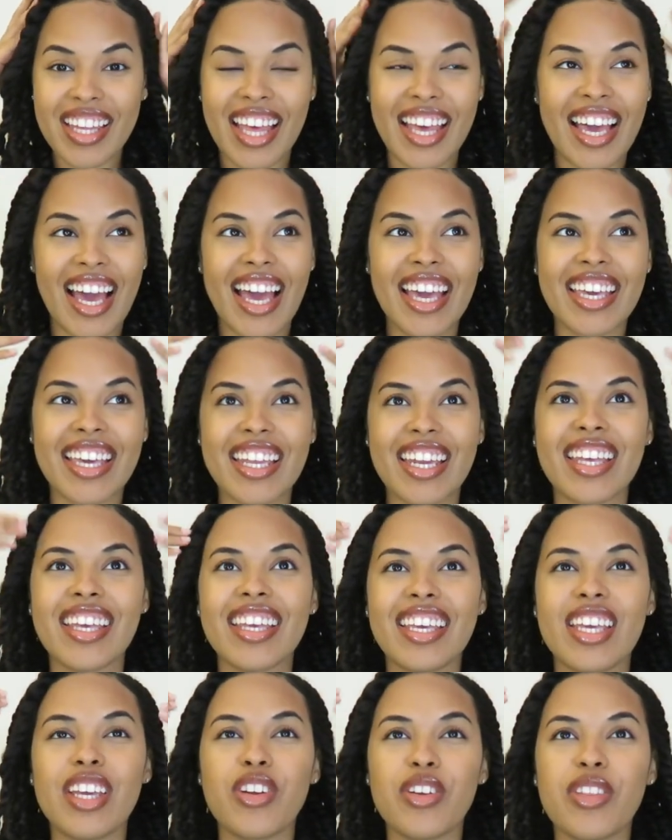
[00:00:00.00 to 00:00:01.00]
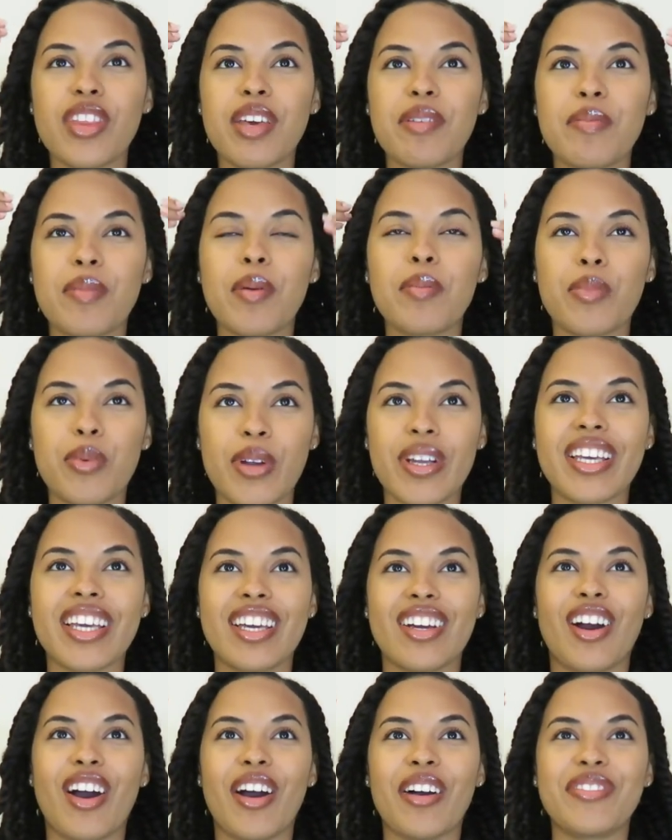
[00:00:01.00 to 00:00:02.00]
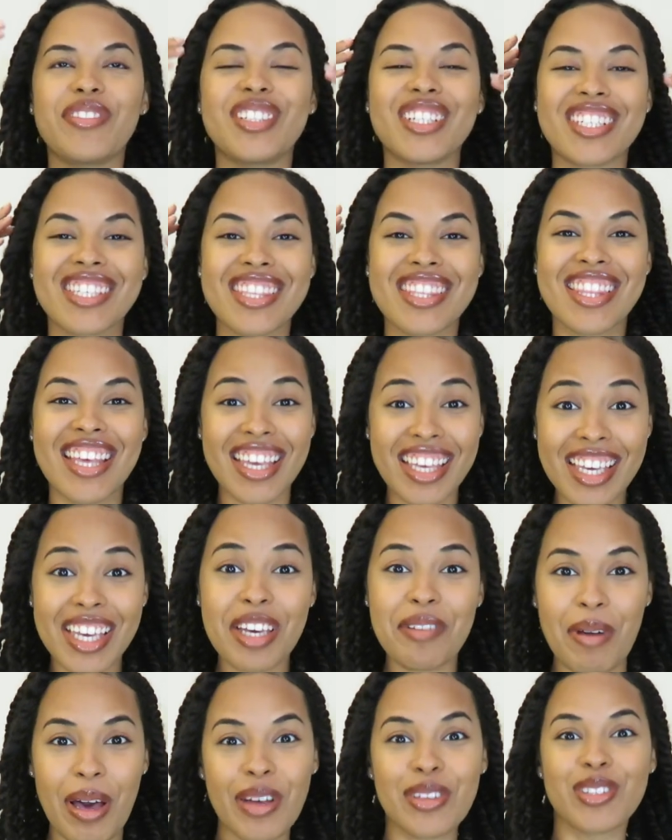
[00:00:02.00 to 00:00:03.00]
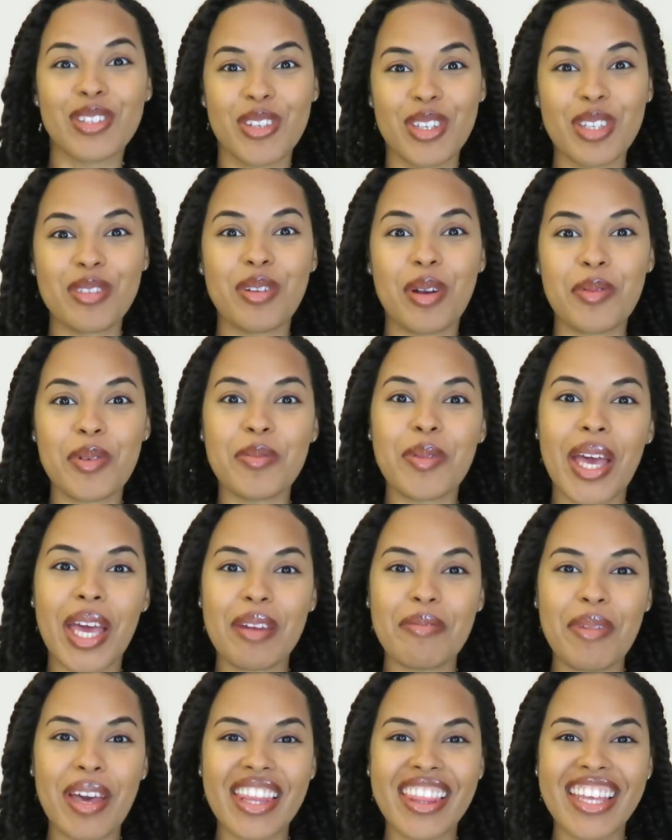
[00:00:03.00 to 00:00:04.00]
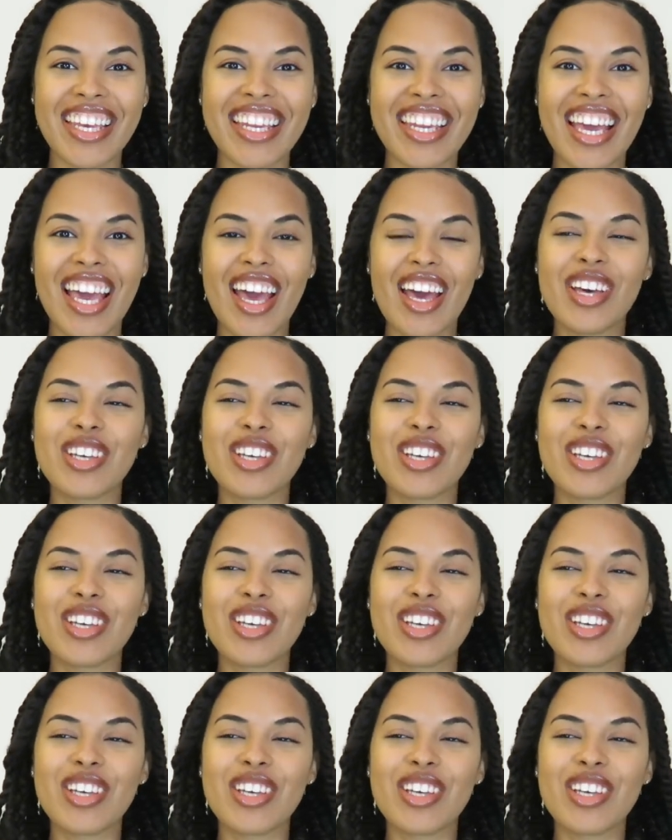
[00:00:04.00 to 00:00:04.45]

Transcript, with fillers: Like I can hear them breaking off just thinking about doing the rubber band method.